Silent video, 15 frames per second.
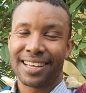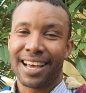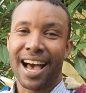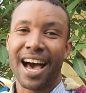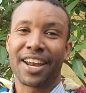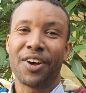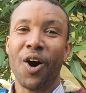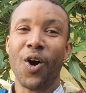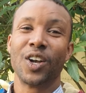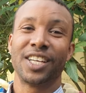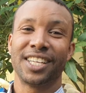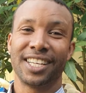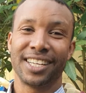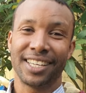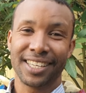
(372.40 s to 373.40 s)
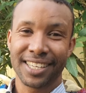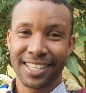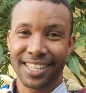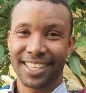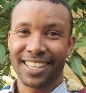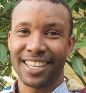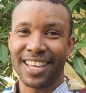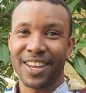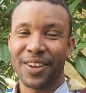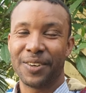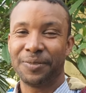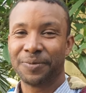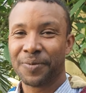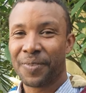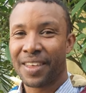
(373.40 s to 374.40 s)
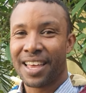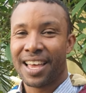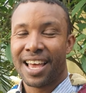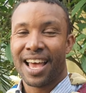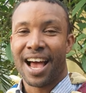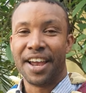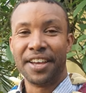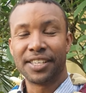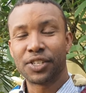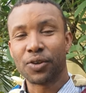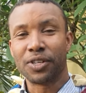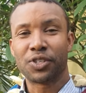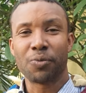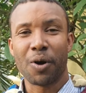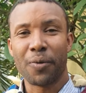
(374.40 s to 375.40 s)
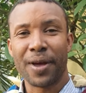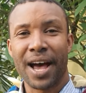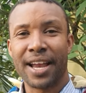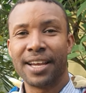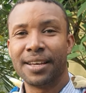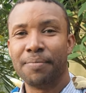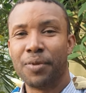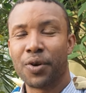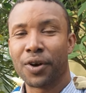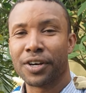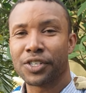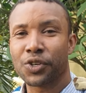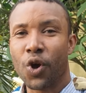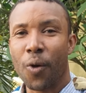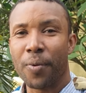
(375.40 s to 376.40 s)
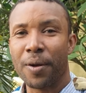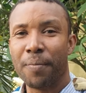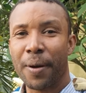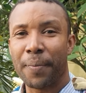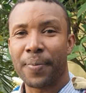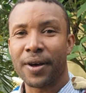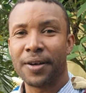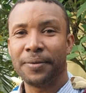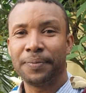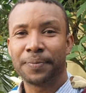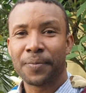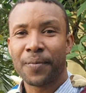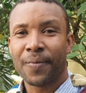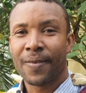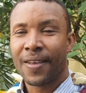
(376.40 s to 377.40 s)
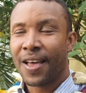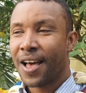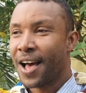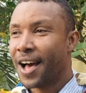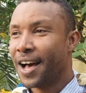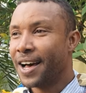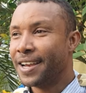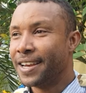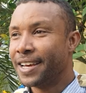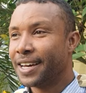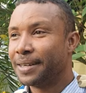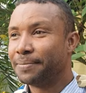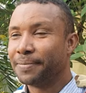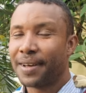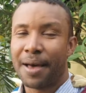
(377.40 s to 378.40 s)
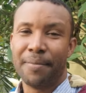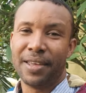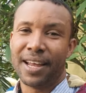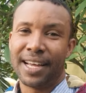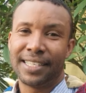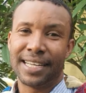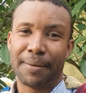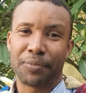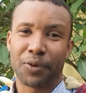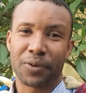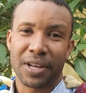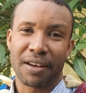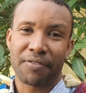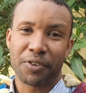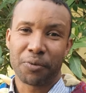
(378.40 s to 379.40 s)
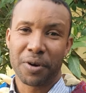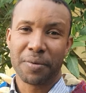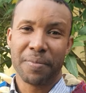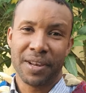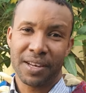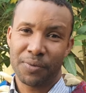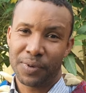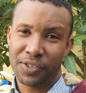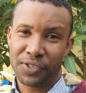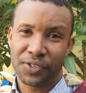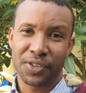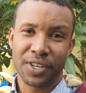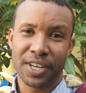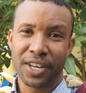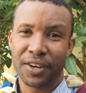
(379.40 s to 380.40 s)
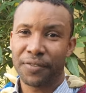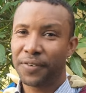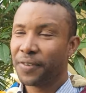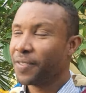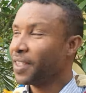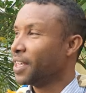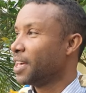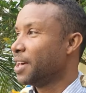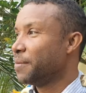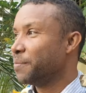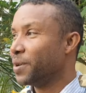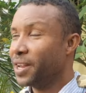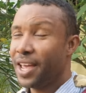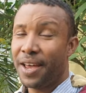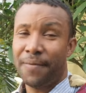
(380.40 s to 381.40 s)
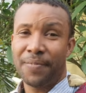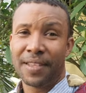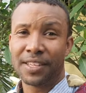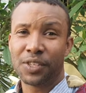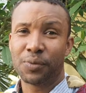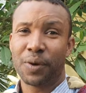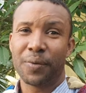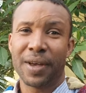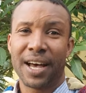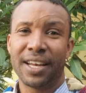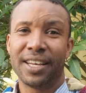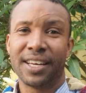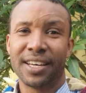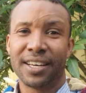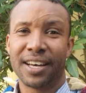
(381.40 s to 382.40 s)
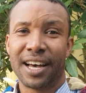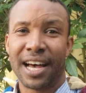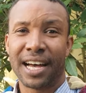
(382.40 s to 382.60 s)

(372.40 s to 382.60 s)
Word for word: had a haunting. Yeah. And this is also where we had the uh, Moruga scorpion pepper. And um, I mean, I tapped out after one minute, which is good enough. But yeah, this is where we had the uh,